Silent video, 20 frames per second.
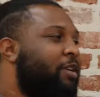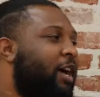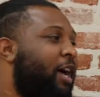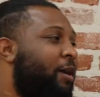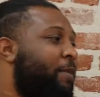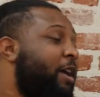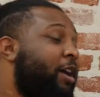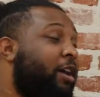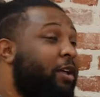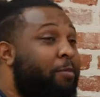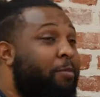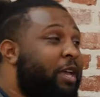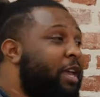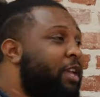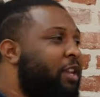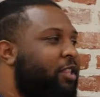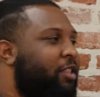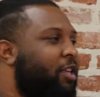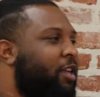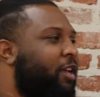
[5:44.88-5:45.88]
time, it could be
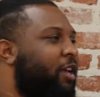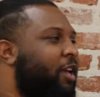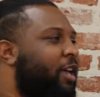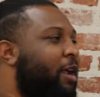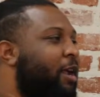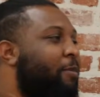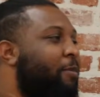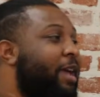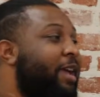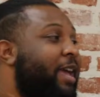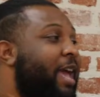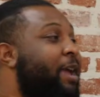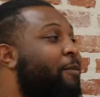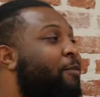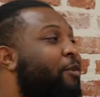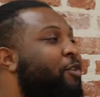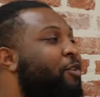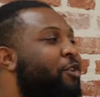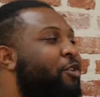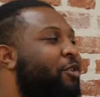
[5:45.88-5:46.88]
anything. And I'm like, hey,
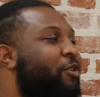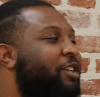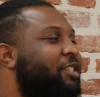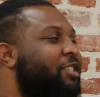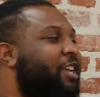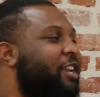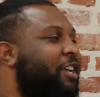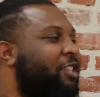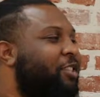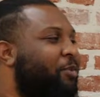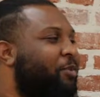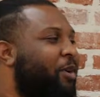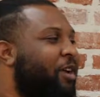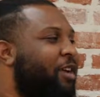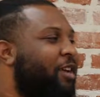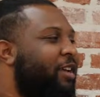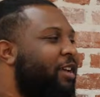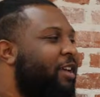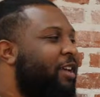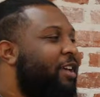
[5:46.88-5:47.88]
bro, you know you didn't say nothing,
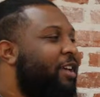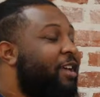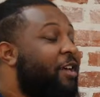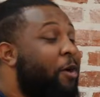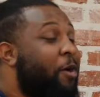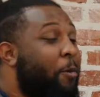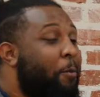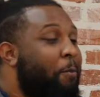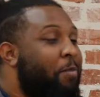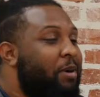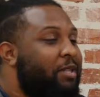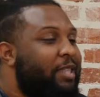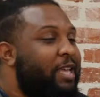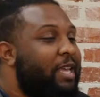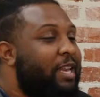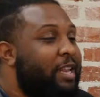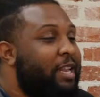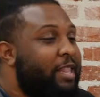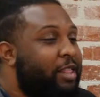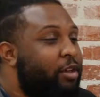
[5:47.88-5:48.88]
right? But
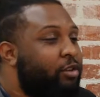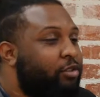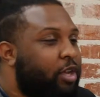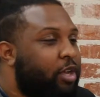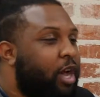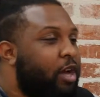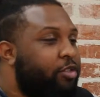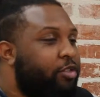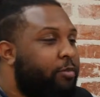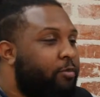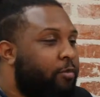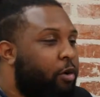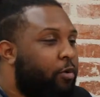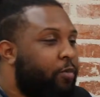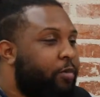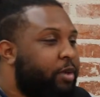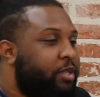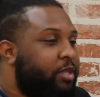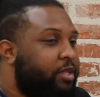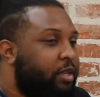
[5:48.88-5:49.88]
then there's other
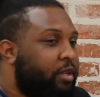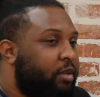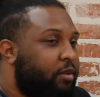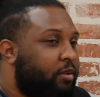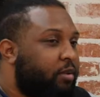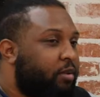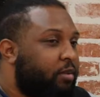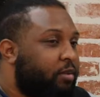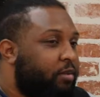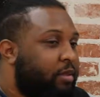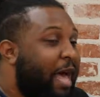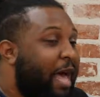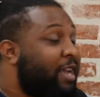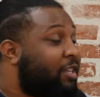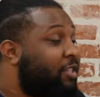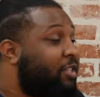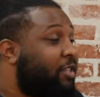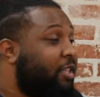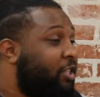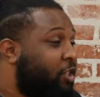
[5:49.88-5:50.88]
moments,
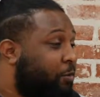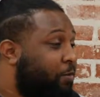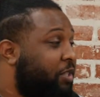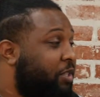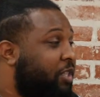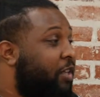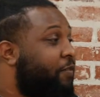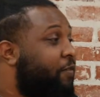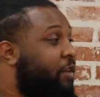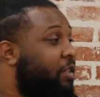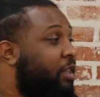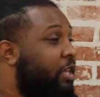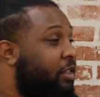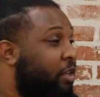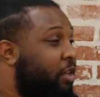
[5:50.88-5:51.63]
actually, specifically,